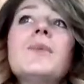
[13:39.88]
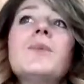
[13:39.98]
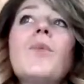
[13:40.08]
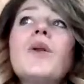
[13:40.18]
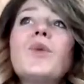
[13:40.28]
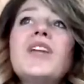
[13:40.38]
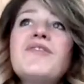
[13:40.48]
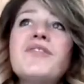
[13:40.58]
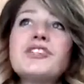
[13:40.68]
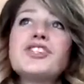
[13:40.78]
when
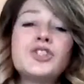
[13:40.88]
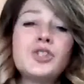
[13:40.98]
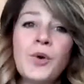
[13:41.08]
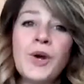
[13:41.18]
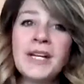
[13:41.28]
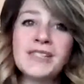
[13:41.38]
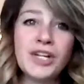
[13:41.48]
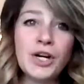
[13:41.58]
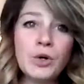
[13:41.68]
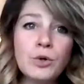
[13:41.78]
we first join as a
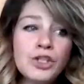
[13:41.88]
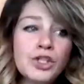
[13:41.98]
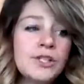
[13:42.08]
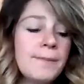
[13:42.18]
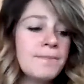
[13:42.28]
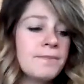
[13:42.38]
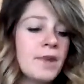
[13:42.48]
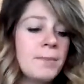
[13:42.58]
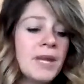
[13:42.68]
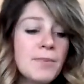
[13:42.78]
coach,
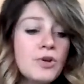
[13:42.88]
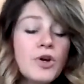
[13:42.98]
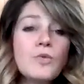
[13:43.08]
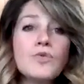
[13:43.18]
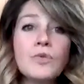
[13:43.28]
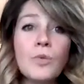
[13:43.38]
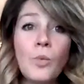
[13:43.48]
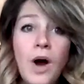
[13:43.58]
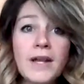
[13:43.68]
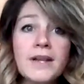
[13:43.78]
people don't,
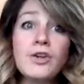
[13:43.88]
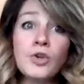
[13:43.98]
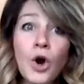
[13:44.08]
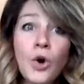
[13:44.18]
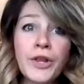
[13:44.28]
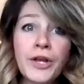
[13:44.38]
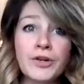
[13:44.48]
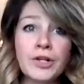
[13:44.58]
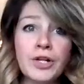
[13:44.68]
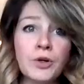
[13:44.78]
1, know that
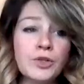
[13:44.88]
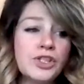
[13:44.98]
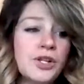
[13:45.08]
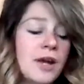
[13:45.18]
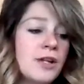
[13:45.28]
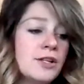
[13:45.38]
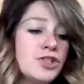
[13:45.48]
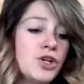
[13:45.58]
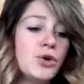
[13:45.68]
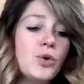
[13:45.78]
you're a coach.
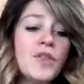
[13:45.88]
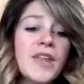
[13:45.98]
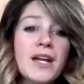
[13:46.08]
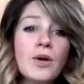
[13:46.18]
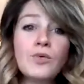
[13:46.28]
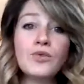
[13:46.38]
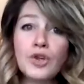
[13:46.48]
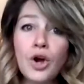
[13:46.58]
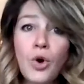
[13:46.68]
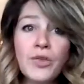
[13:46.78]
2, they don't
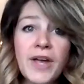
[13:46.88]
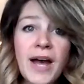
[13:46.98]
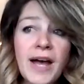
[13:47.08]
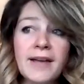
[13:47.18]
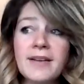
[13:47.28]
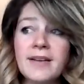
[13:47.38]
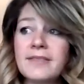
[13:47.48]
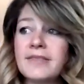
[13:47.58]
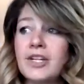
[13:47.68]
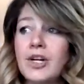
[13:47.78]
know that,
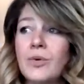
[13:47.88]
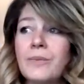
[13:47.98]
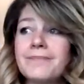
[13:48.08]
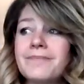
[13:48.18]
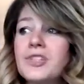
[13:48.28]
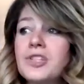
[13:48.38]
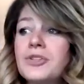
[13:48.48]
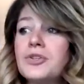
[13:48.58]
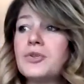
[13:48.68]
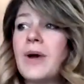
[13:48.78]

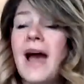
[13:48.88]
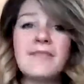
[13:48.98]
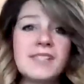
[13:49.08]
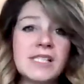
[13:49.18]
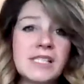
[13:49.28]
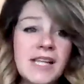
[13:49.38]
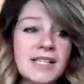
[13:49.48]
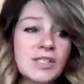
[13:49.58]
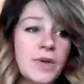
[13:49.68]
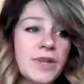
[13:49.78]
you have
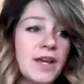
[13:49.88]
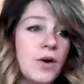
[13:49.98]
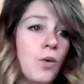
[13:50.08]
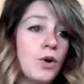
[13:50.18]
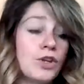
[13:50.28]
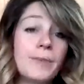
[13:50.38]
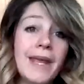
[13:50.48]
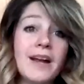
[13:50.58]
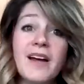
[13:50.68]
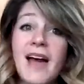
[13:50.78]
success with it, or you
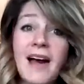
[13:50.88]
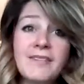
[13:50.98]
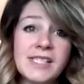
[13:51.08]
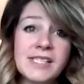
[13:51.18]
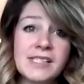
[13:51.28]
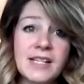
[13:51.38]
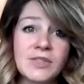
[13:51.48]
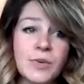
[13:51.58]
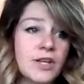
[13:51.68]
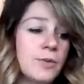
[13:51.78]
may not have success
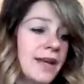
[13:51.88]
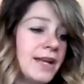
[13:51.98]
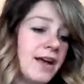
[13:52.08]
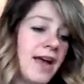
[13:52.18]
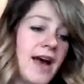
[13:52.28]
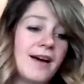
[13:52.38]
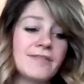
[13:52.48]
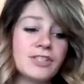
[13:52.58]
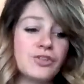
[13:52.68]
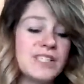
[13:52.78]
with it. You may not
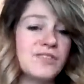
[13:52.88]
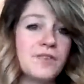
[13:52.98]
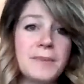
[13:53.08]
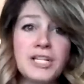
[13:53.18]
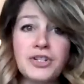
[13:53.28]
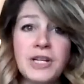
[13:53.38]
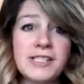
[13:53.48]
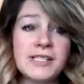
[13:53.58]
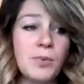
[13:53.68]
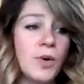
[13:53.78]
have a transformation at
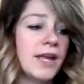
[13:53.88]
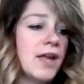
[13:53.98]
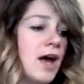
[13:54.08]
this point.